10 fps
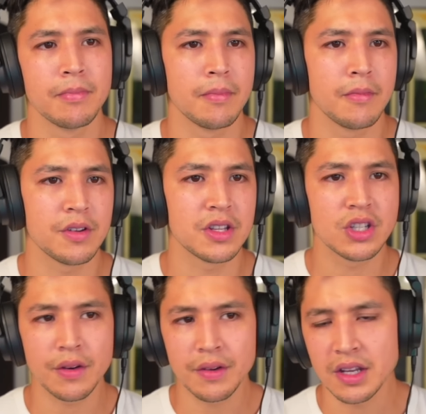for the
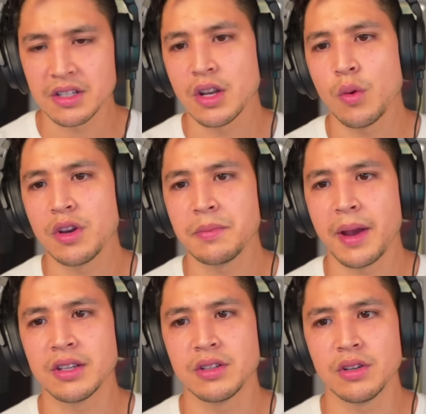servant doesn't know what his
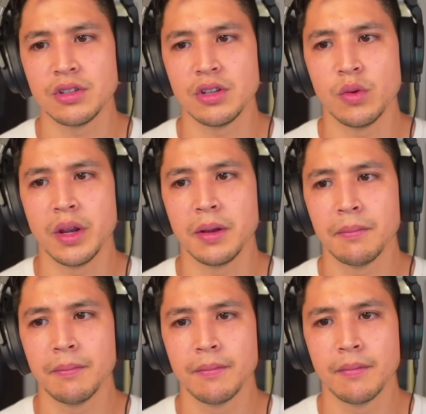master is doing.
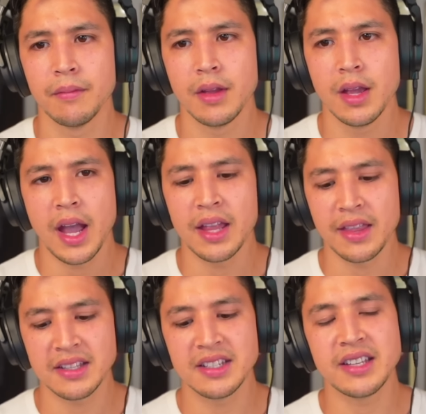And
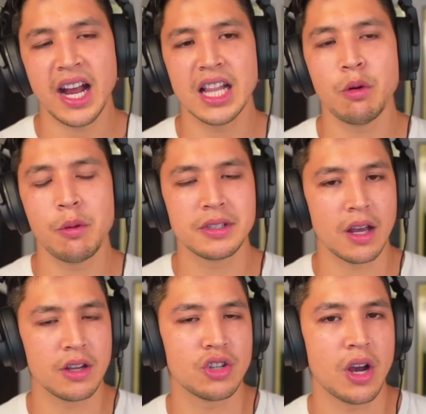that's exactly what we saw
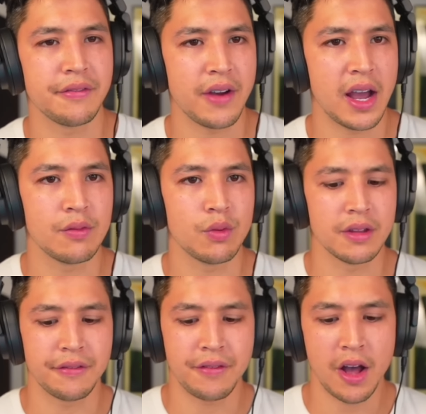in John 5 when the
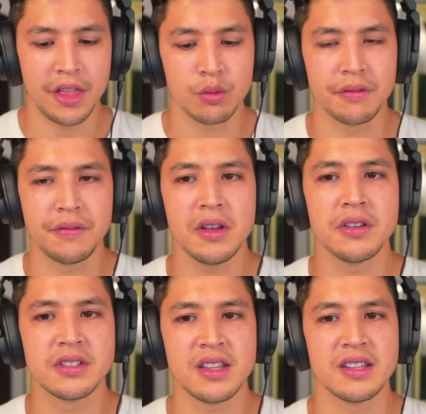Father
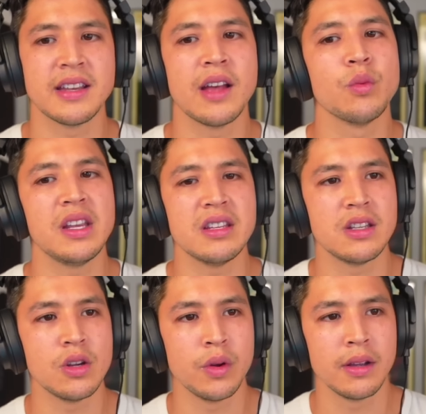reveals to the Son what he's
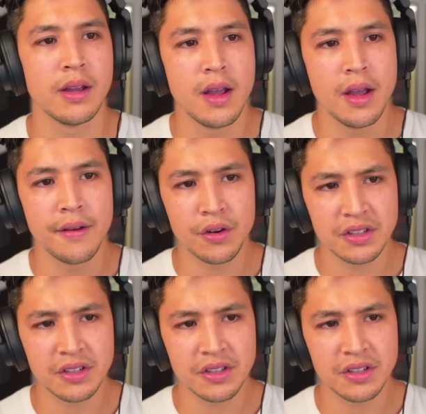doing. Verse